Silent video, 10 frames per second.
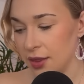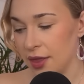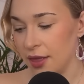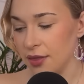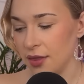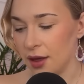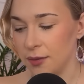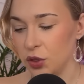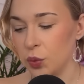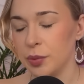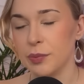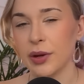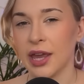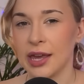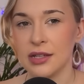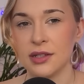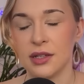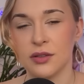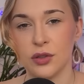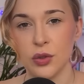that uh, you will be bringing into
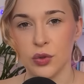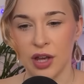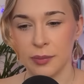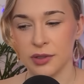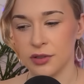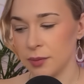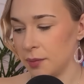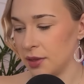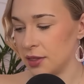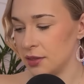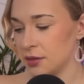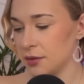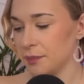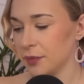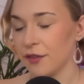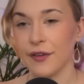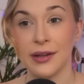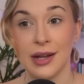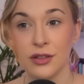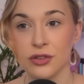this new chapter. So maybe this
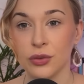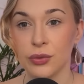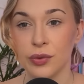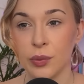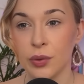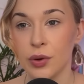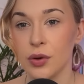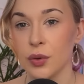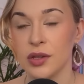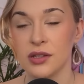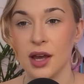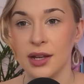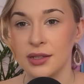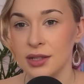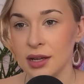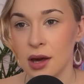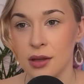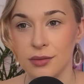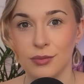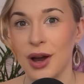financial reward or this
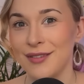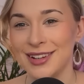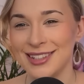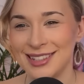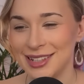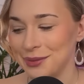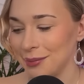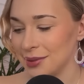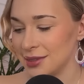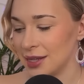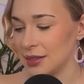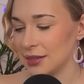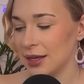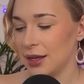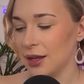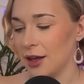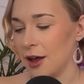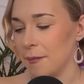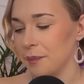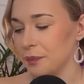idea, whatever this seed represents,
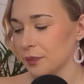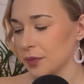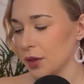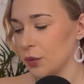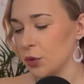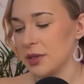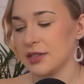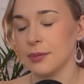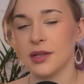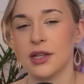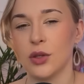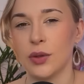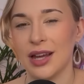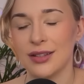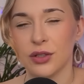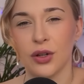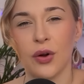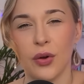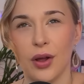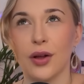um, will be something that you get to
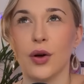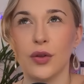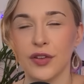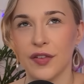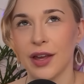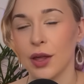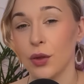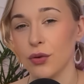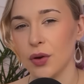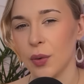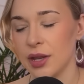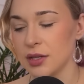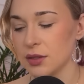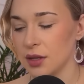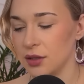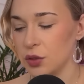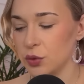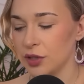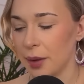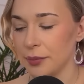cu- uh, cultivate and grow in this
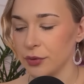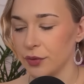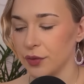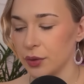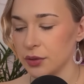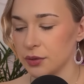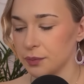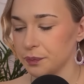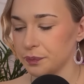new chapter of yours.